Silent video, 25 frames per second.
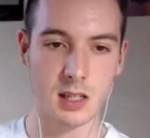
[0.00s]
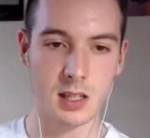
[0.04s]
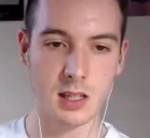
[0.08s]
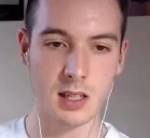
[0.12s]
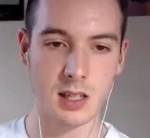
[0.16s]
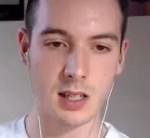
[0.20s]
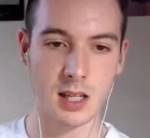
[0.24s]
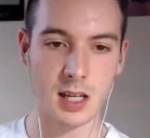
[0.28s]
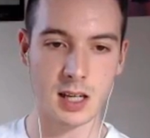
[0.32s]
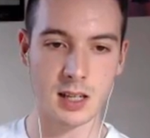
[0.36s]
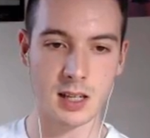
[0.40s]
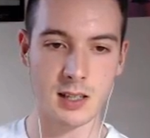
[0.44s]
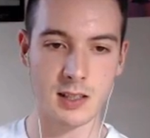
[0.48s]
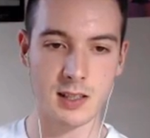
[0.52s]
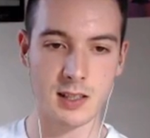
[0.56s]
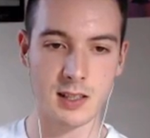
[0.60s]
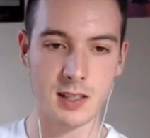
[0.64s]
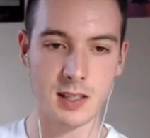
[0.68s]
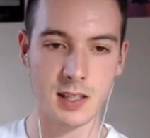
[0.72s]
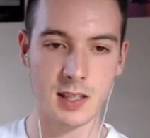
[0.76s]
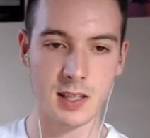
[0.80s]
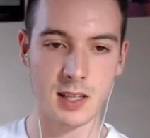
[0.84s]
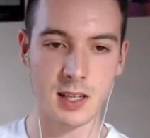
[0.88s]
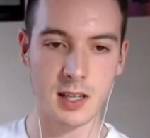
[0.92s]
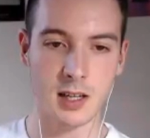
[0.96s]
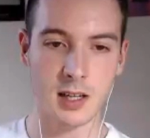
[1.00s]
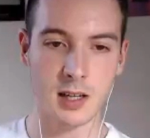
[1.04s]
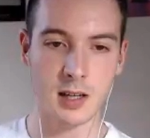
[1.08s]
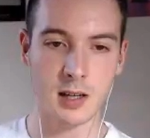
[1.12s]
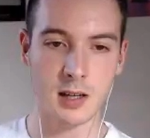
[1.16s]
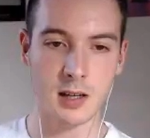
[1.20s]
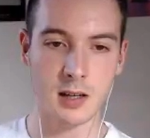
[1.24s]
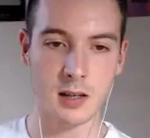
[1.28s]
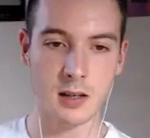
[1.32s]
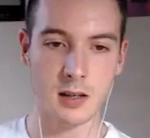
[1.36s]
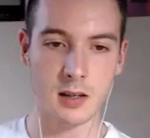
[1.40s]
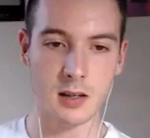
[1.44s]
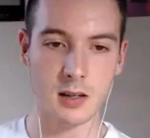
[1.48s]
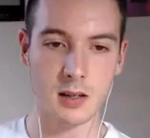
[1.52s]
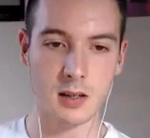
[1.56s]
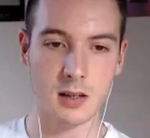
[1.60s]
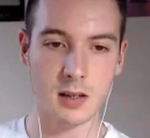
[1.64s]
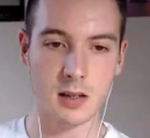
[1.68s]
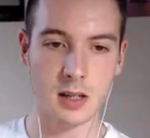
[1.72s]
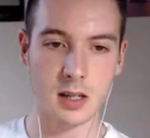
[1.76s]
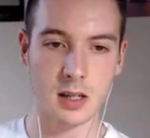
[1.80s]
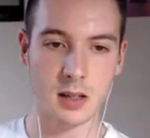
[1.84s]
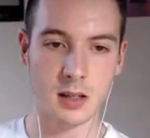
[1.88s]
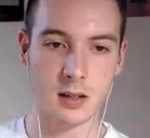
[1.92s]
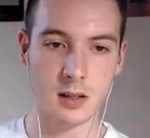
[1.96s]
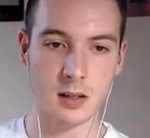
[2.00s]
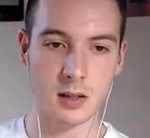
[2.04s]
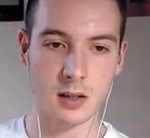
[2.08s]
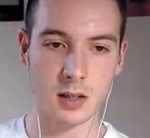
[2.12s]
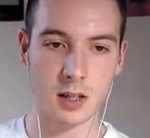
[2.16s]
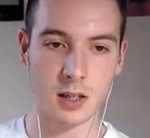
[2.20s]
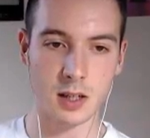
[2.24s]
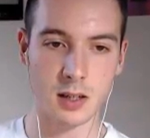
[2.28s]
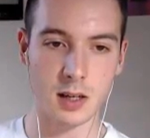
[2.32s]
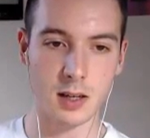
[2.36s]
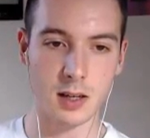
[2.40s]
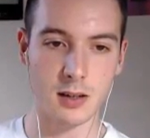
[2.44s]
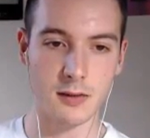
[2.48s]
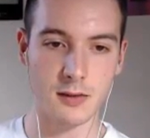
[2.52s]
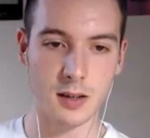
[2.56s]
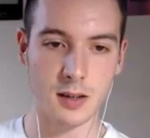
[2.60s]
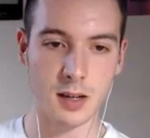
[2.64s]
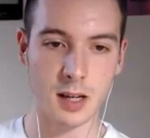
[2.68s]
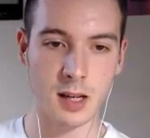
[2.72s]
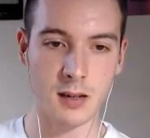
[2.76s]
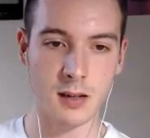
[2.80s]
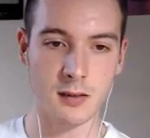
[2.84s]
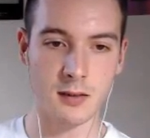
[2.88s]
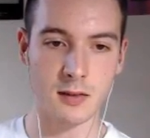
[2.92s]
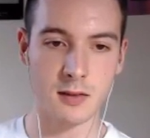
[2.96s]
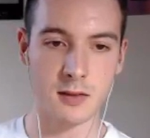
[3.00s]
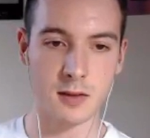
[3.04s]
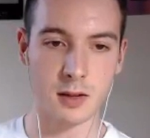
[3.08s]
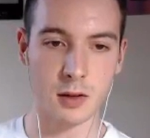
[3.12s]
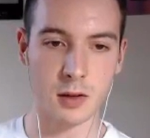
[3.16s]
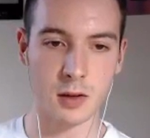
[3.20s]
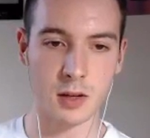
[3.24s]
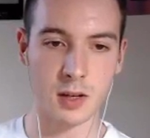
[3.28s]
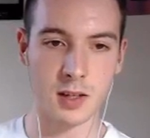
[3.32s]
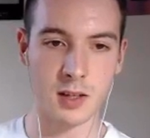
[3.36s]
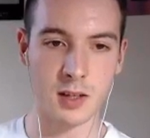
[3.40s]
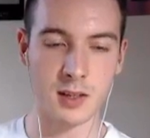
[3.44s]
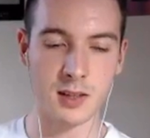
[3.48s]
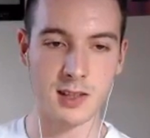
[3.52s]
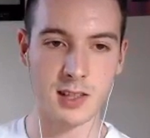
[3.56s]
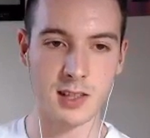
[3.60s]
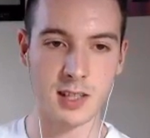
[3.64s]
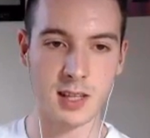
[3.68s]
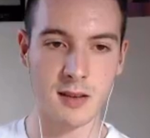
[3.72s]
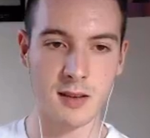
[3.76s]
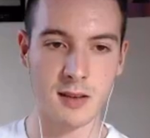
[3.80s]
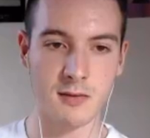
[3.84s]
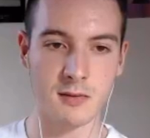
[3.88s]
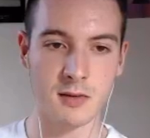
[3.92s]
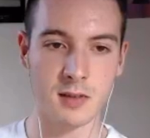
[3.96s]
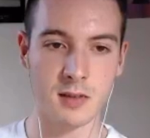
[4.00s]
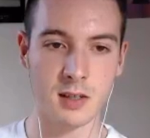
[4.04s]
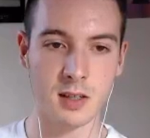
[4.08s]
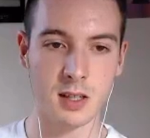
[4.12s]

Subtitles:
Takes here, and okay, Knight E5, go King E7.